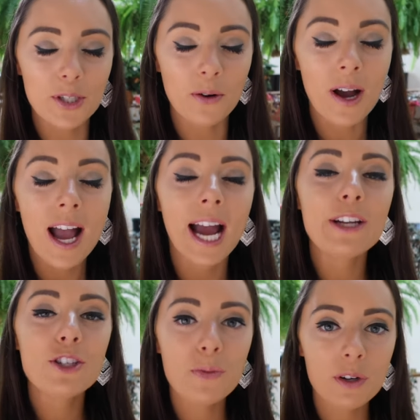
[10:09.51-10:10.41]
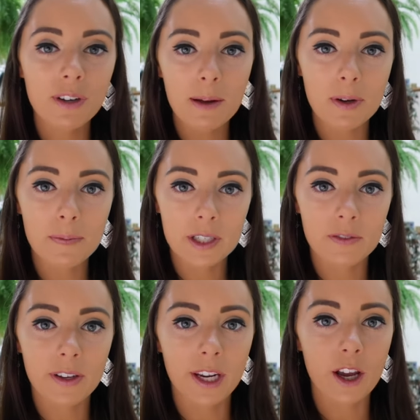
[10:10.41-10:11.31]
So I just want to wrap up
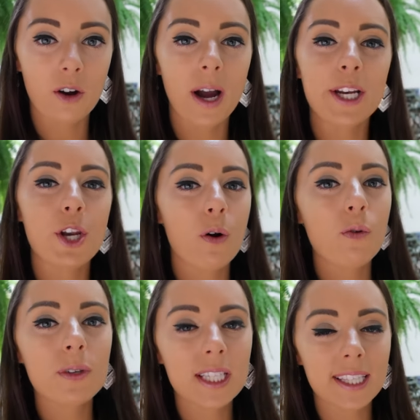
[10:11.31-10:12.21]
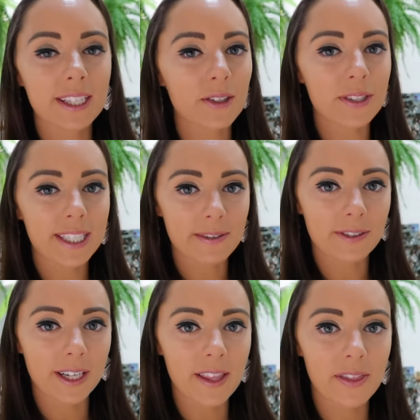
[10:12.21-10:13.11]
this video. I know it was a little
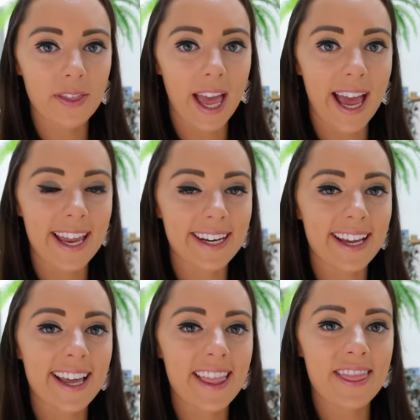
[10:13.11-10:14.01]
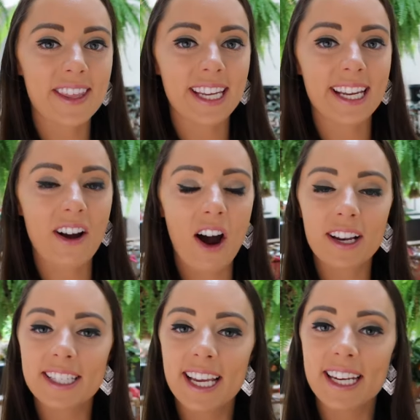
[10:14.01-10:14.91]
different than the
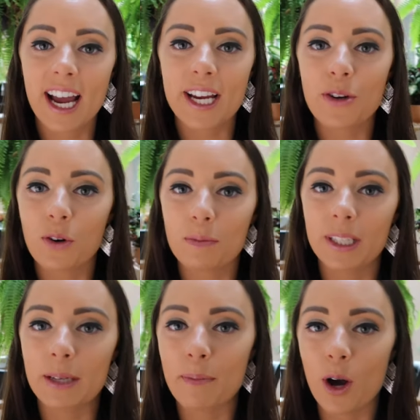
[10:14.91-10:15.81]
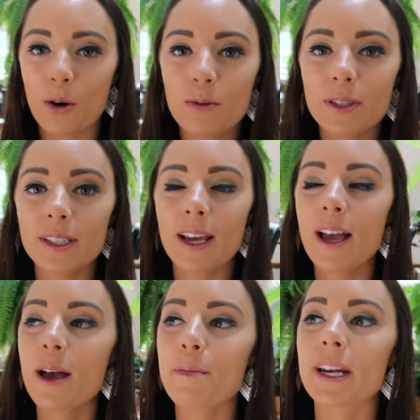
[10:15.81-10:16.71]
content I normally post,
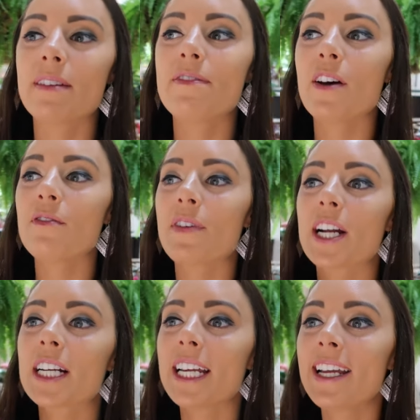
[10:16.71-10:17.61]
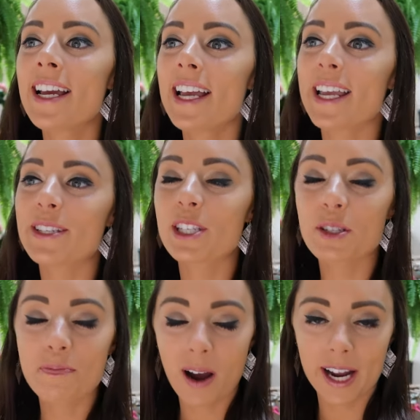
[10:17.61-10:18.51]
but I felt very
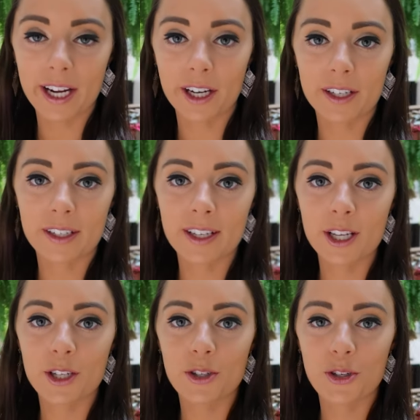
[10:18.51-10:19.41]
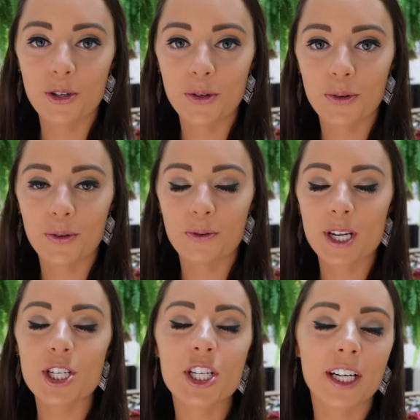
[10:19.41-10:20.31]
inspired to
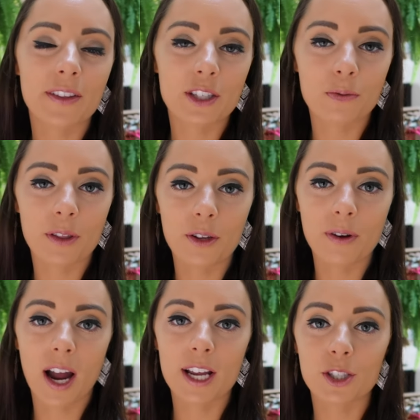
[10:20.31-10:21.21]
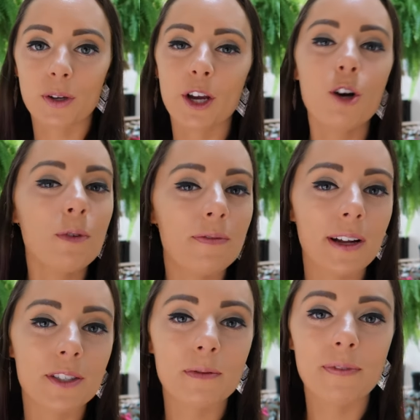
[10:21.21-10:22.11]
share this with you guys. So I hope you
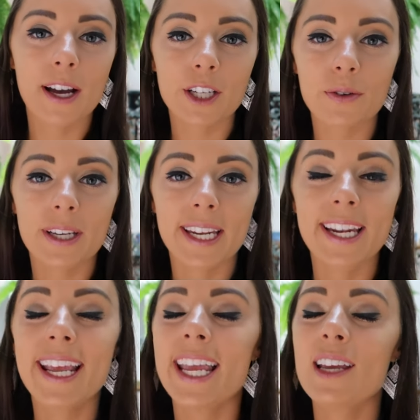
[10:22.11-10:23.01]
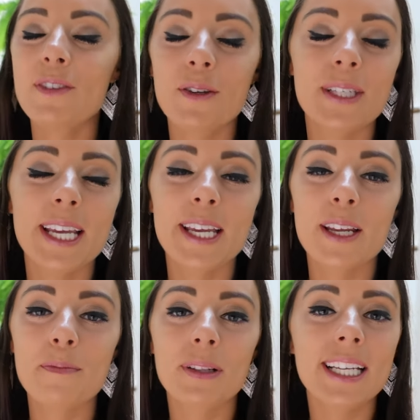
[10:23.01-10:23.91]
found some value in it. If you
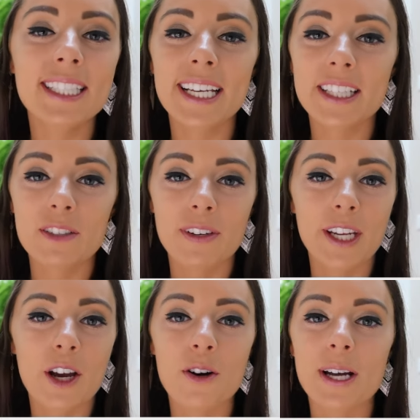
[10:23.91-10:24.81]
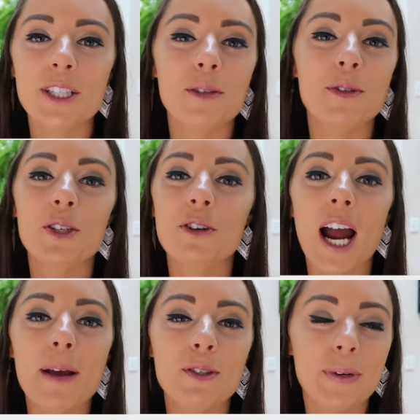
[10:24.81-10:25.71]
did, please like this video and
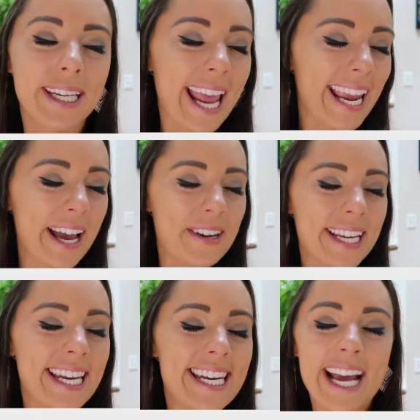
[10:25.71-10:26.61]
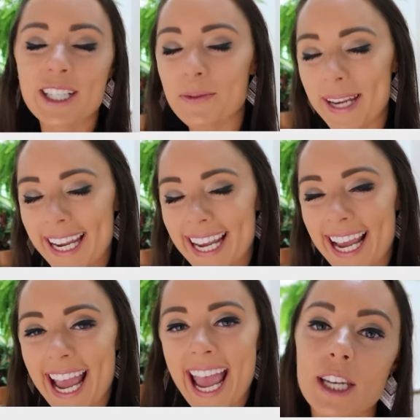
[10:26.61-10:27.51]
subscribe so we can hang out again next
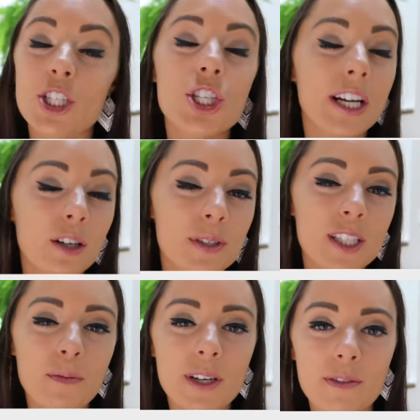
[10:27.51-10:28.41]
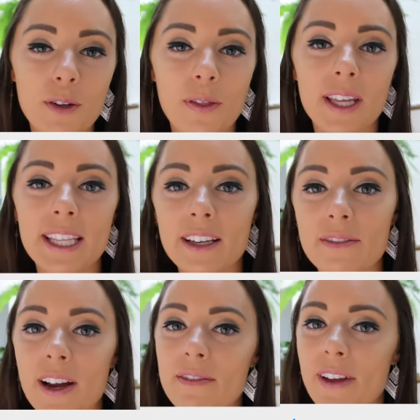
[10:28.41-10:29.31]
week, and share it with someone if you think they
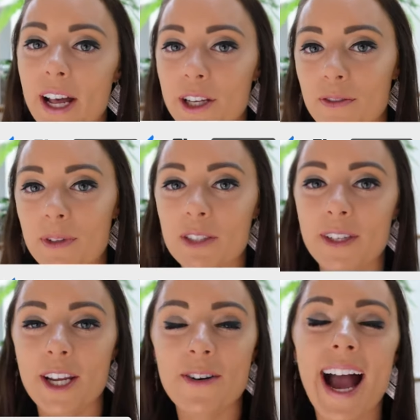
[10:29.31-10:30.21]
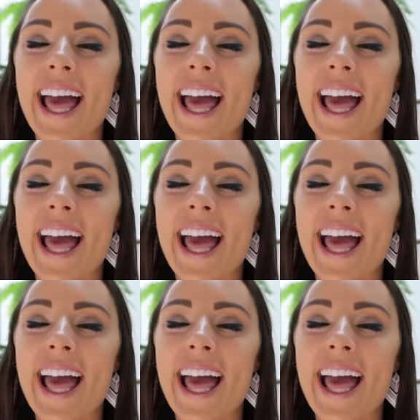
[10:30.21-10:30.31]
could find value from this video.